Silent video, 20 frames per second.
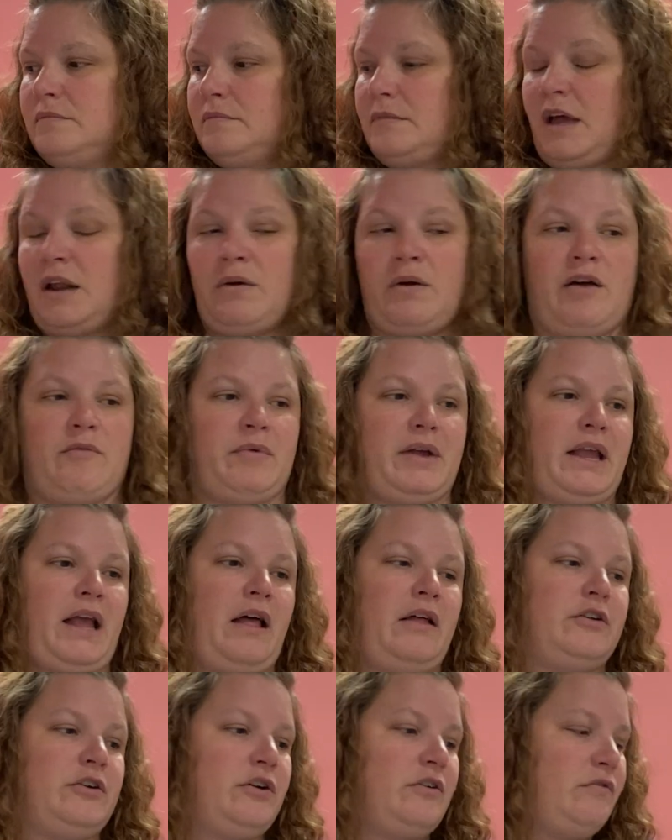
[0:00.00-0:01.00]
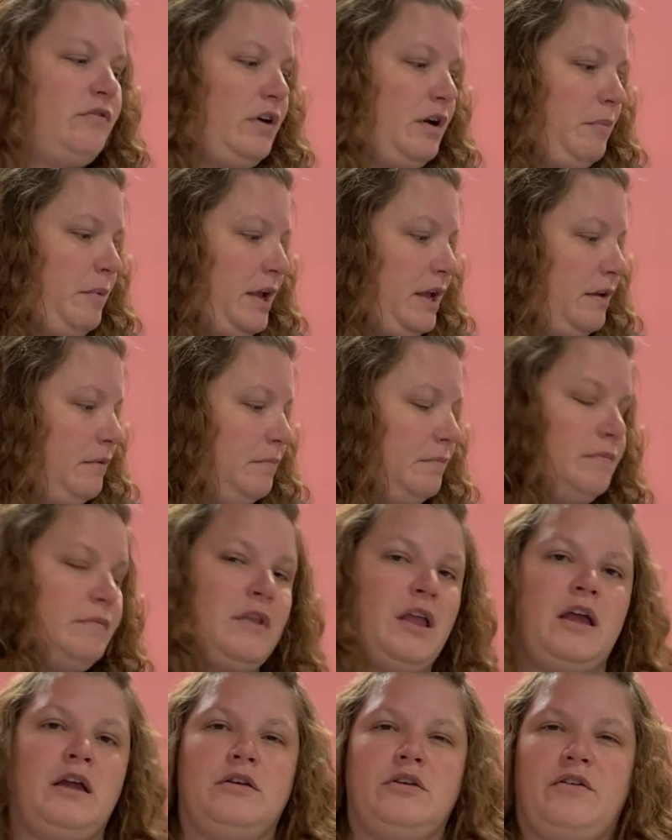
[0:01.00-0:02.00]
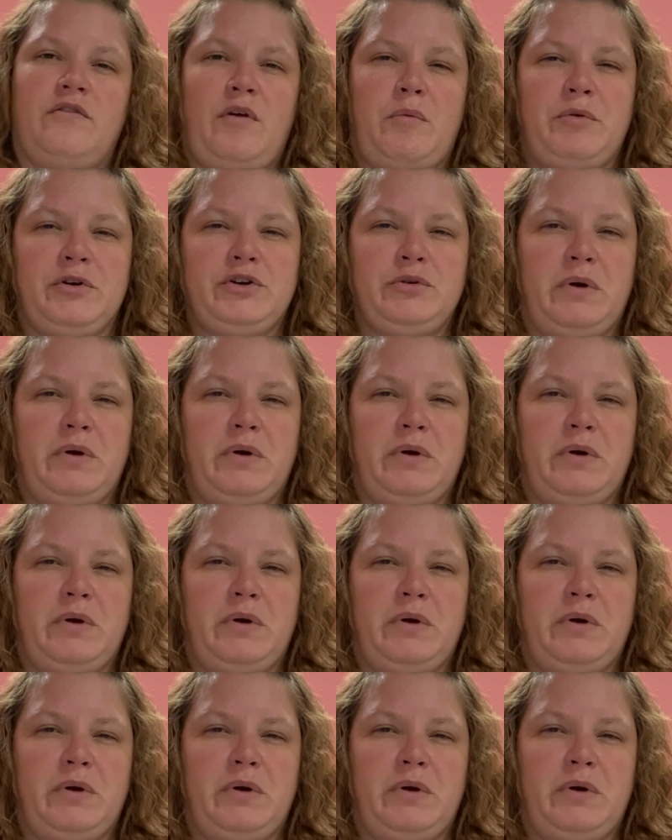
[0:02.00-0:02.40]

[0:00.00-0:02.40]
I don't have my calendar in front of me, November